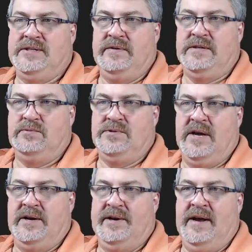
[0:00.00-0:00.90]
So this one's
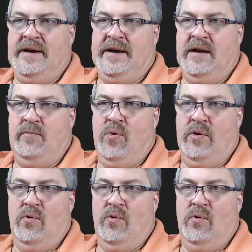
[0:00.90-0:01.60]
got a 99.1%